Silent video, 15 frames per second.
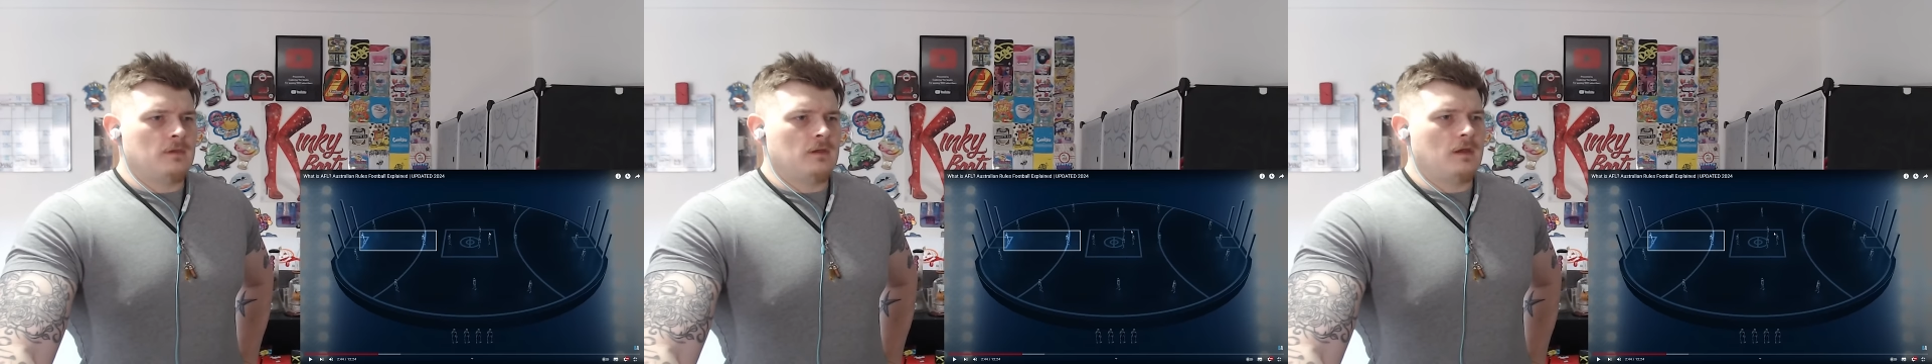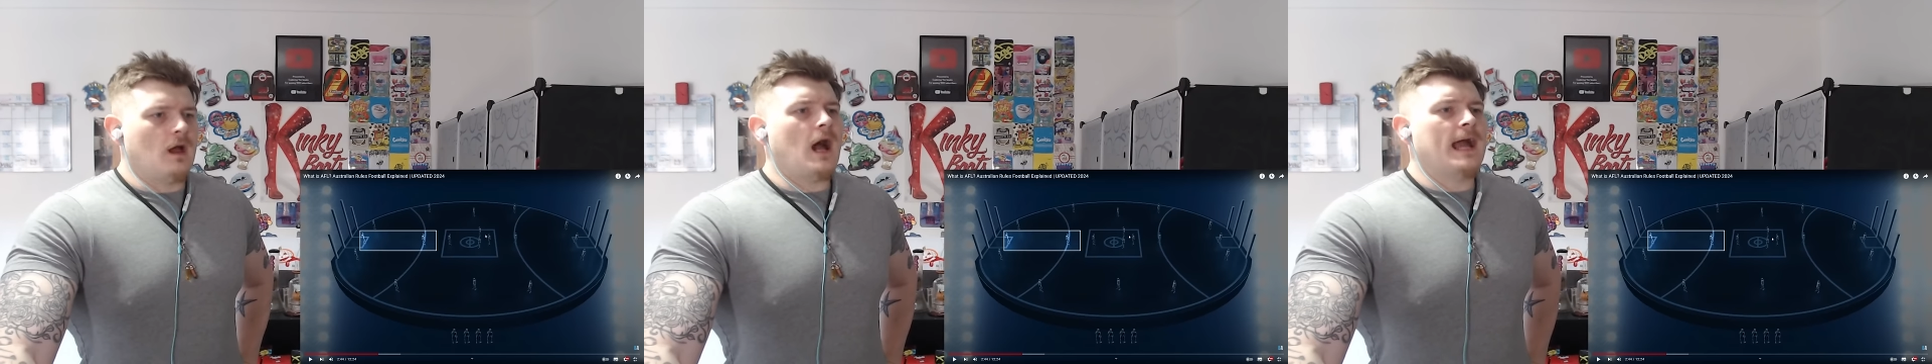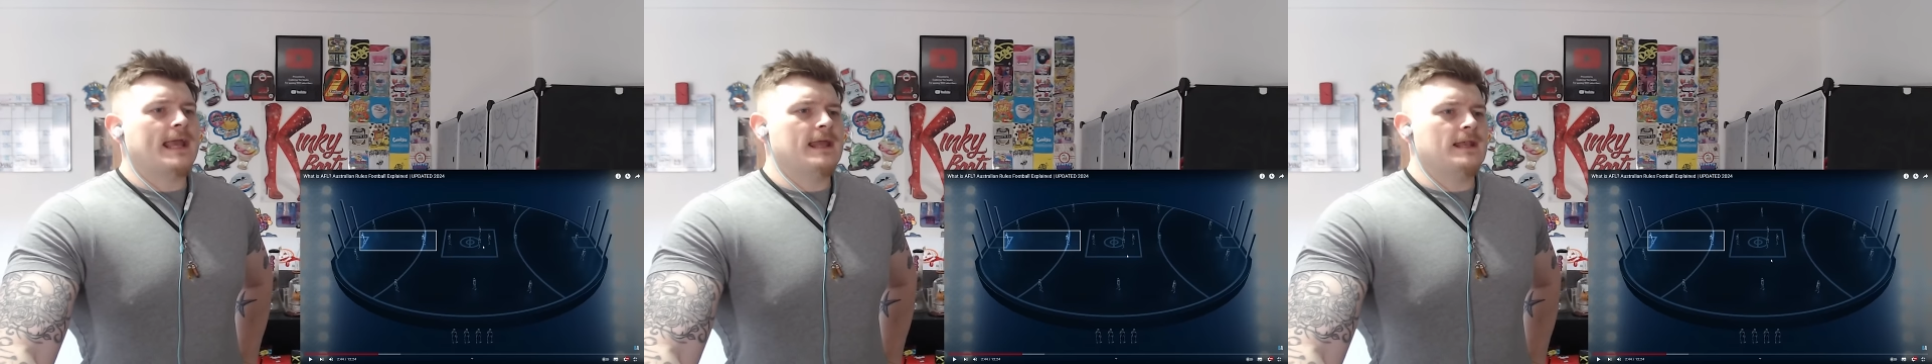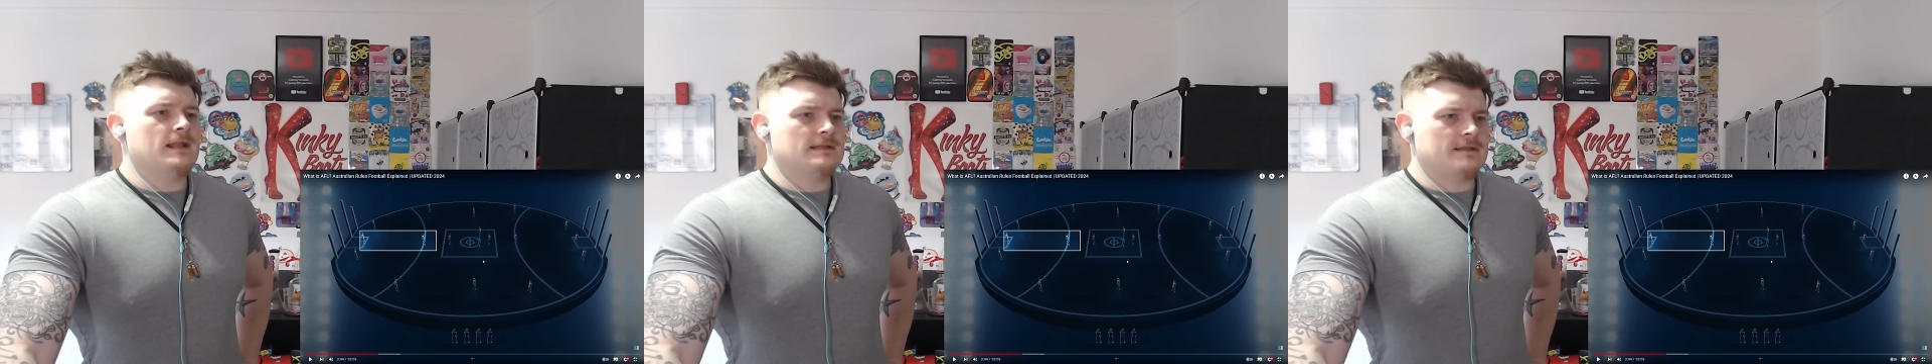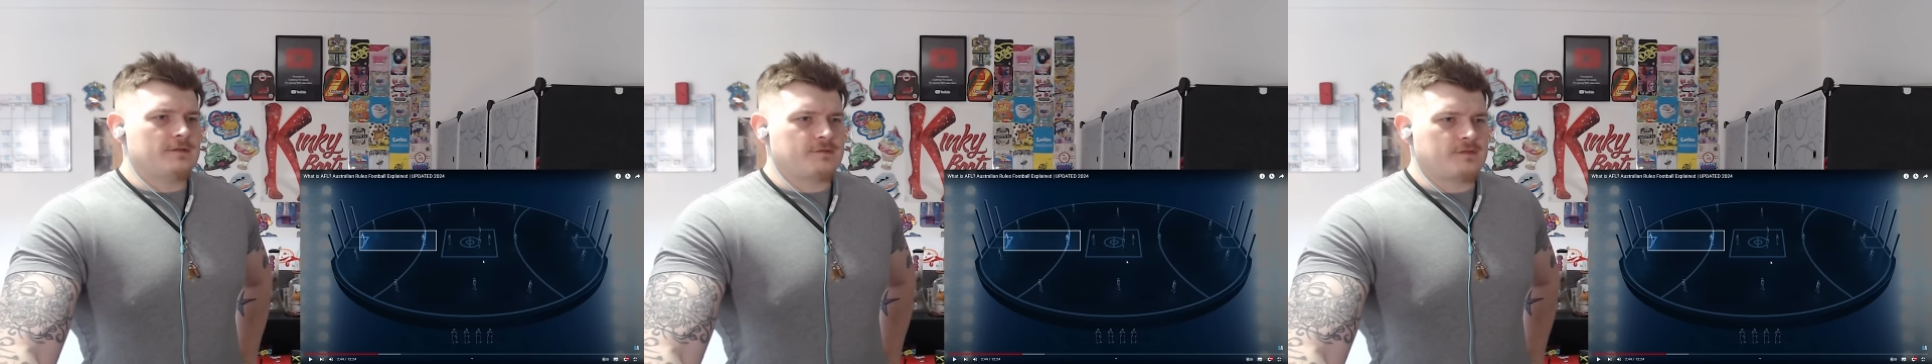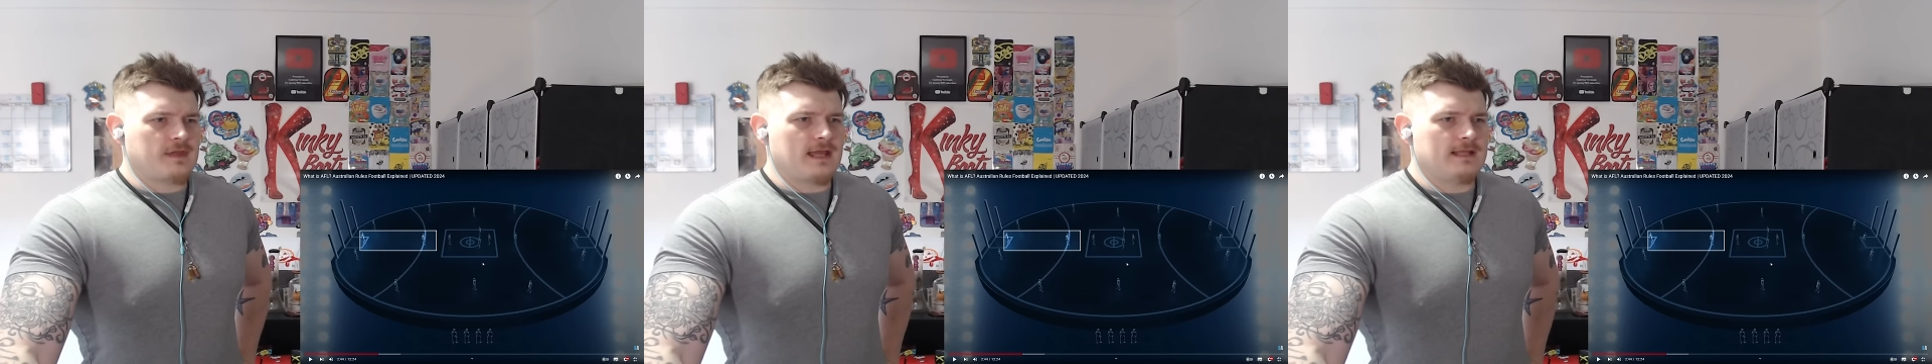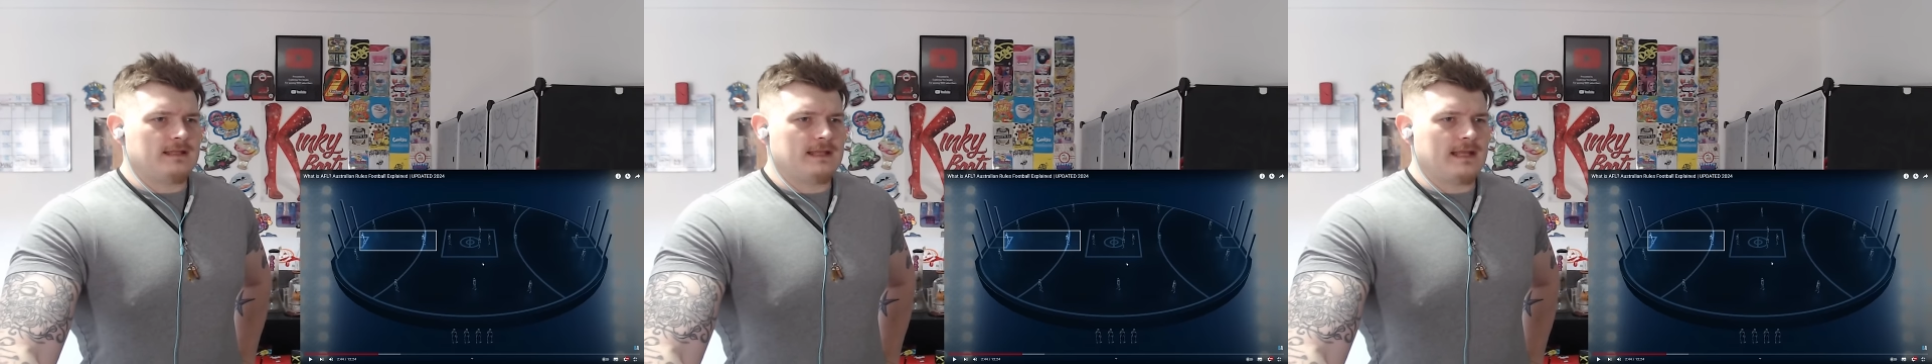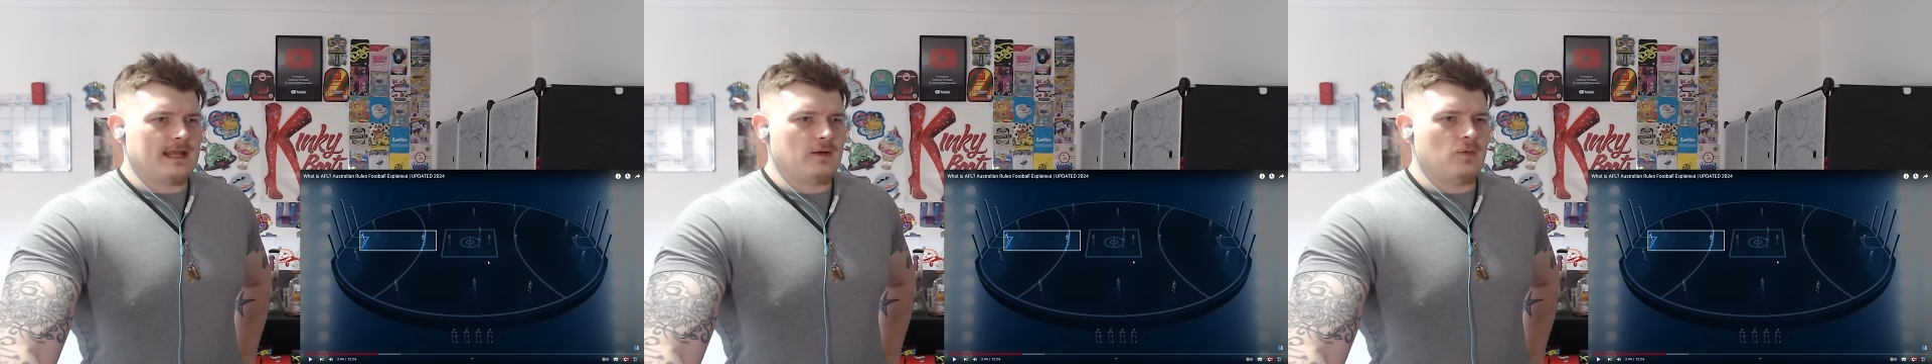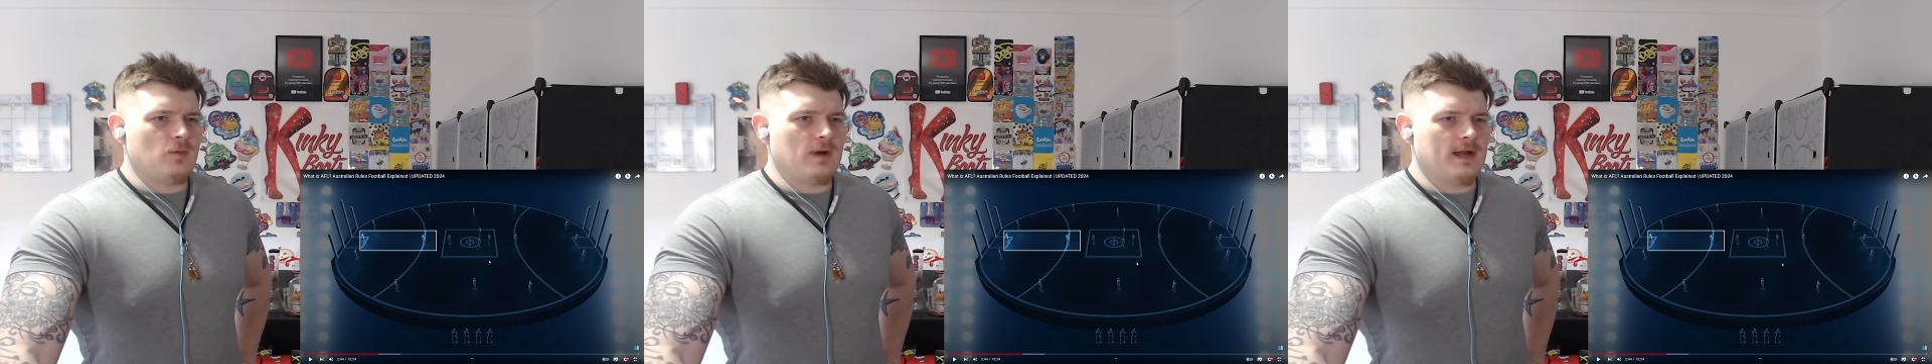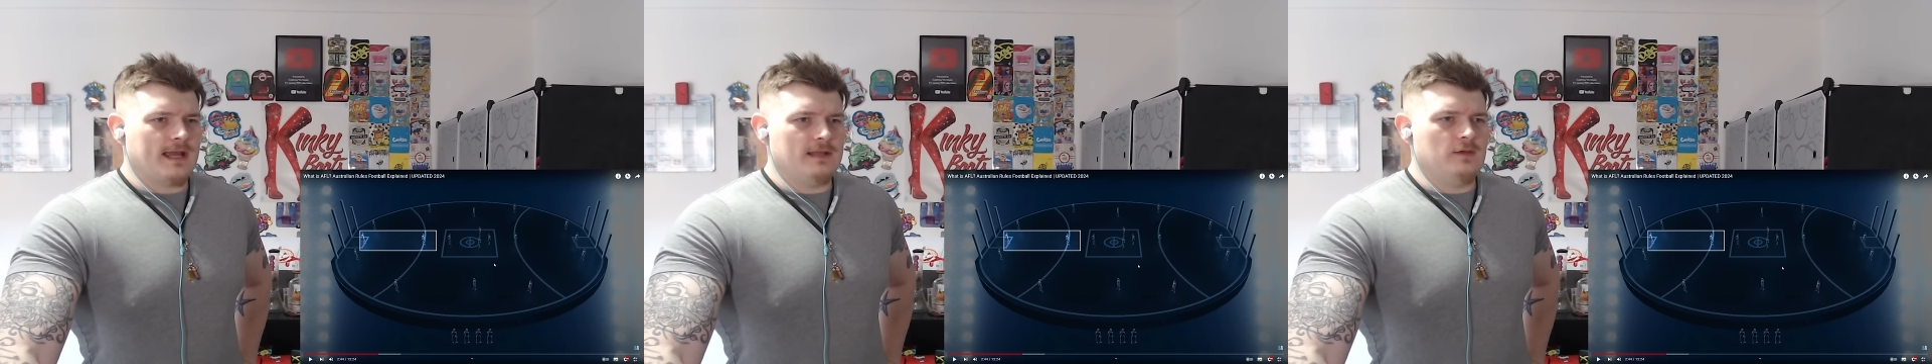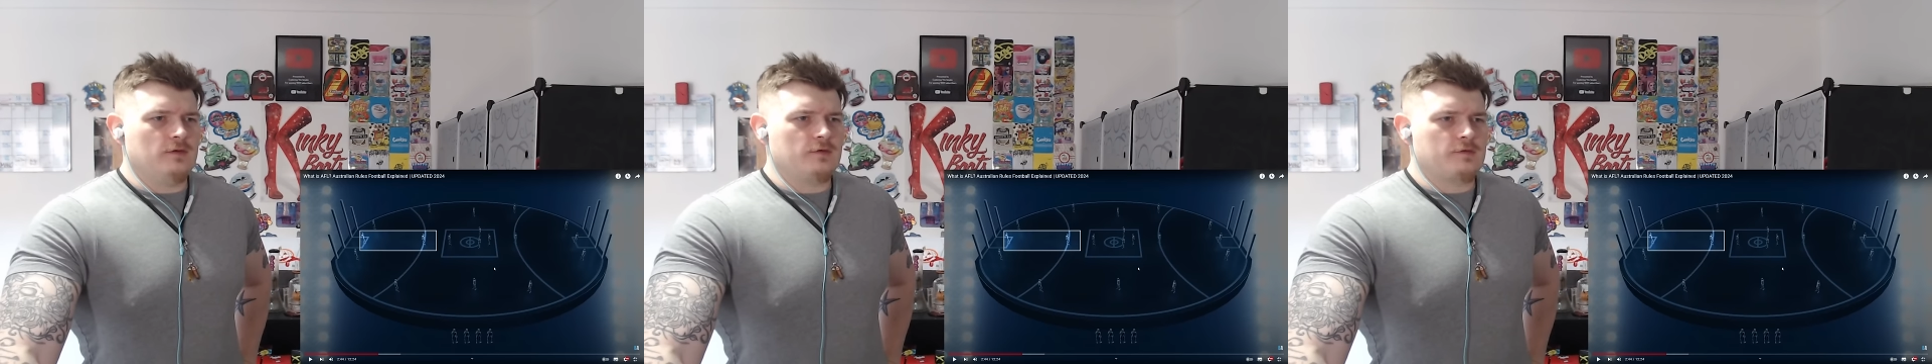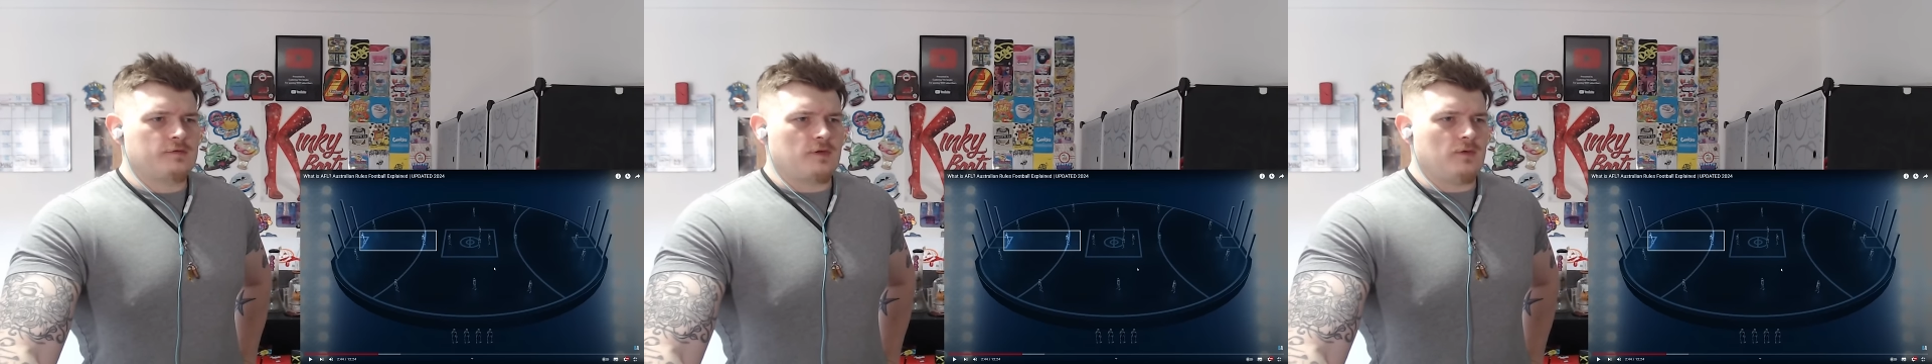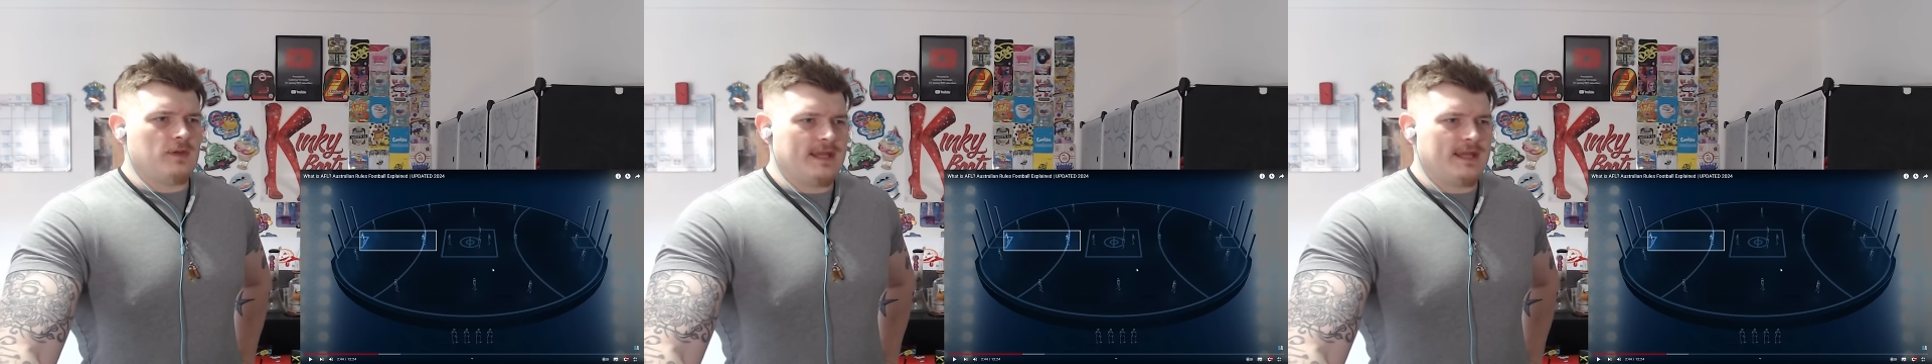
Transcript: I can understand now why it looks so